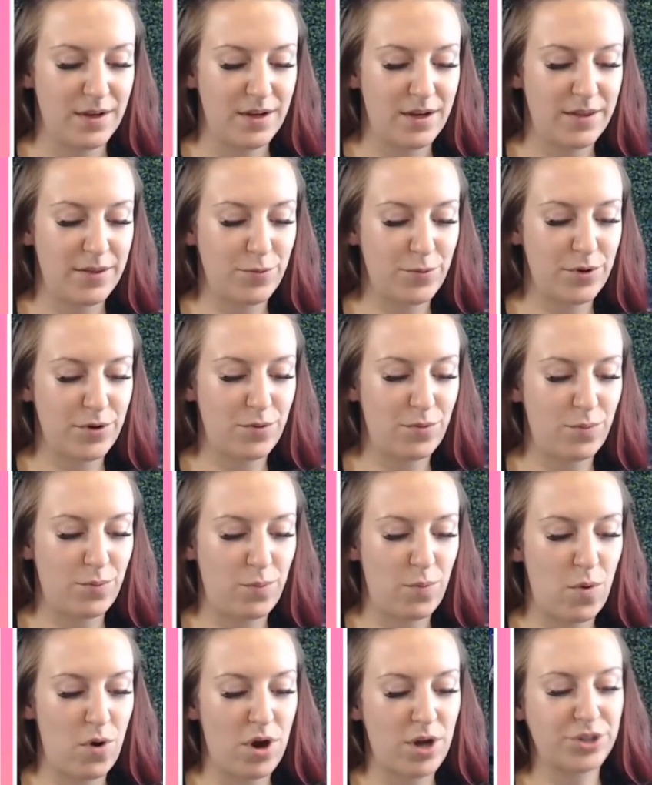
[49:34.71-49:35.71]
And then we're going to
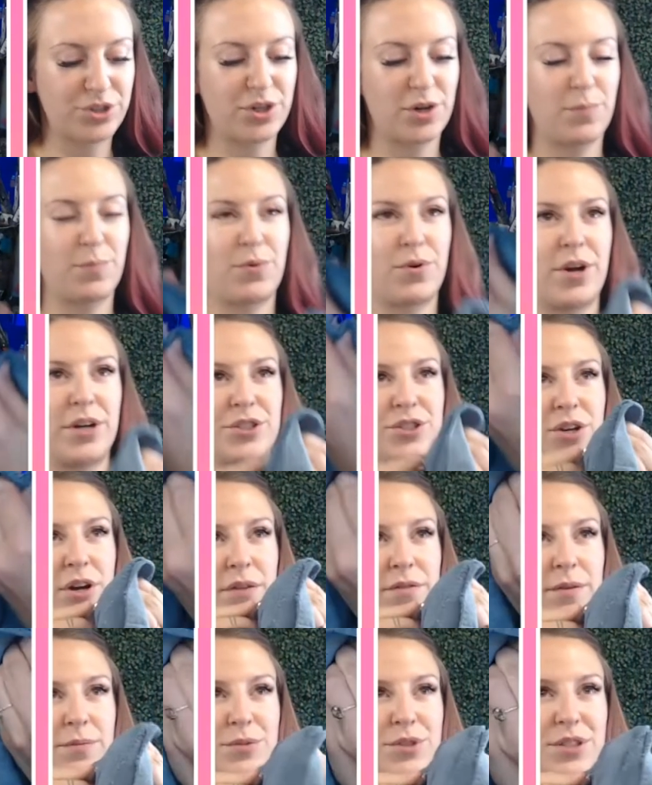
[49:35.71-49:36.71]
wash our brush
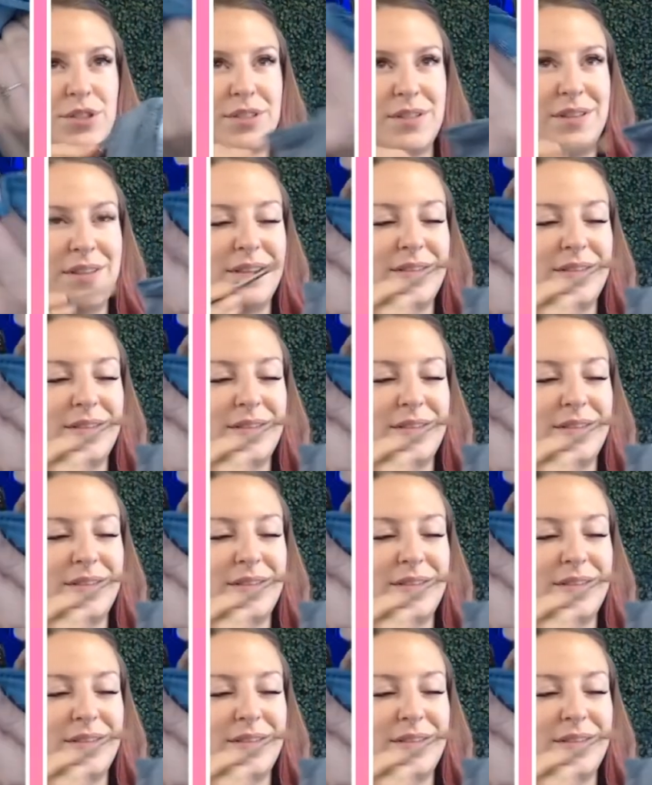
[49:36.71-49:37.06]
off. I'm just